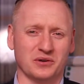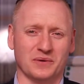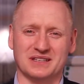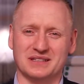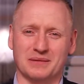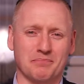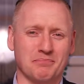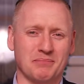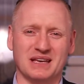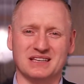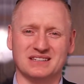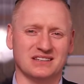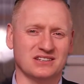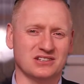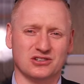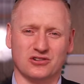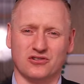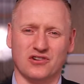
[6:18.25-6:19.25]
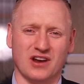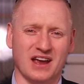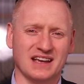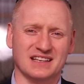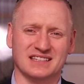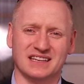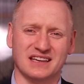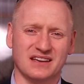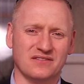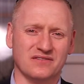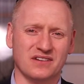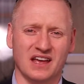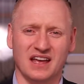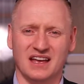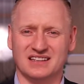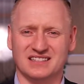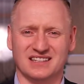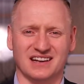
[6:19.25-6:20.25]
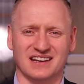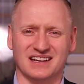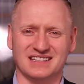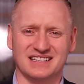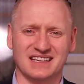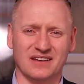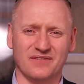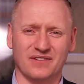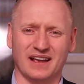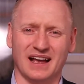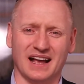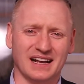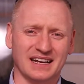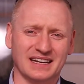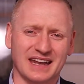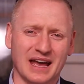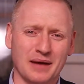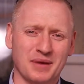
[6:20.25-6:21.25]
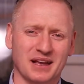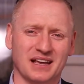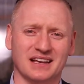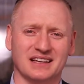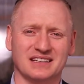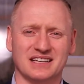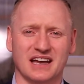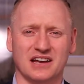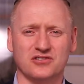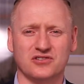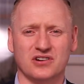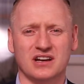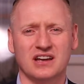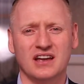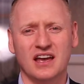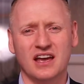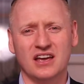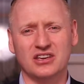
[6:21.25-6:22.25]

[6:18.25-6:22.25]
So is it business, creative, scientific, academic, etc.